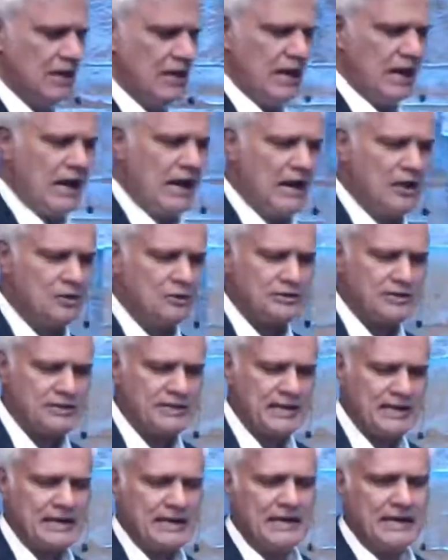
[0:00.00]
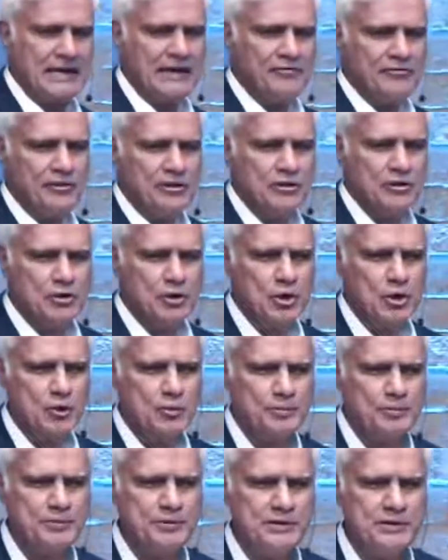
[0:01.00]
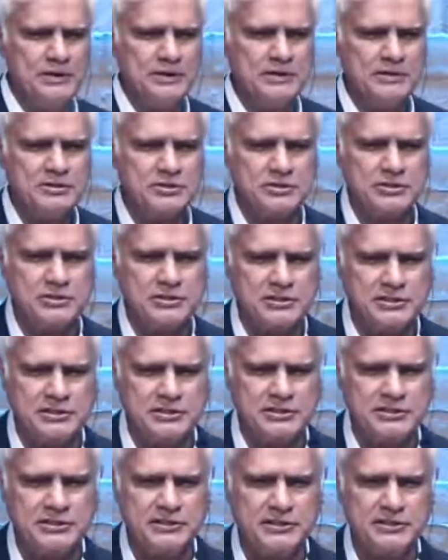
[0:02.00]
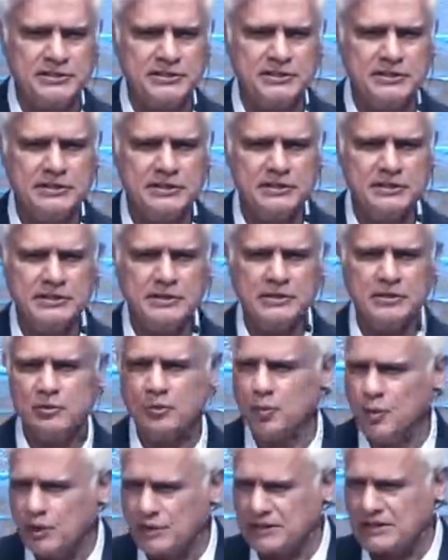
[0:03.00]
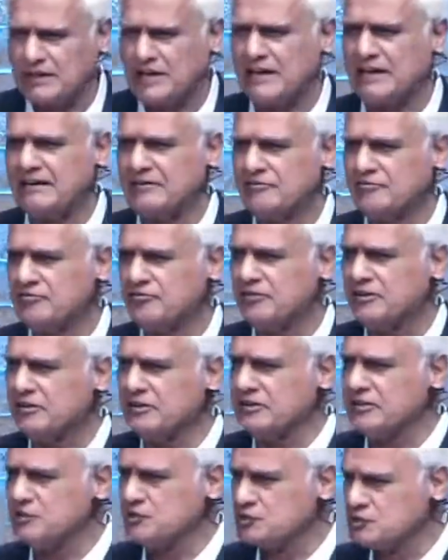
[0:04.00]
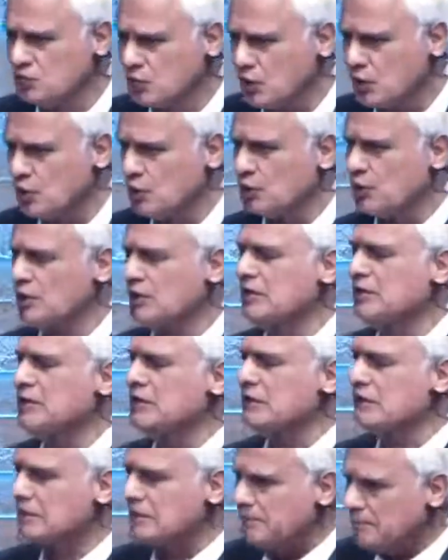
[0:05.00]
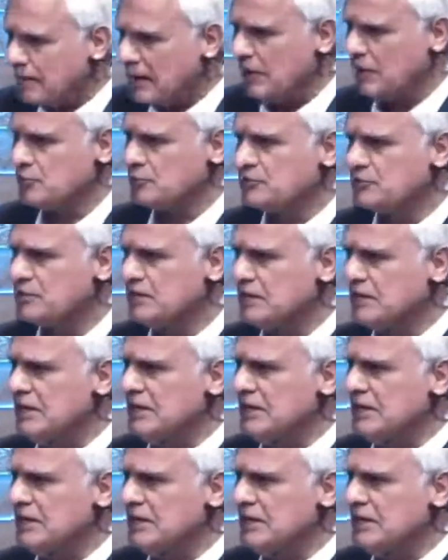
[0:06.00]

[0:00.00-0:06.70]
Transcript: how can I ever hope to hear what life is all about?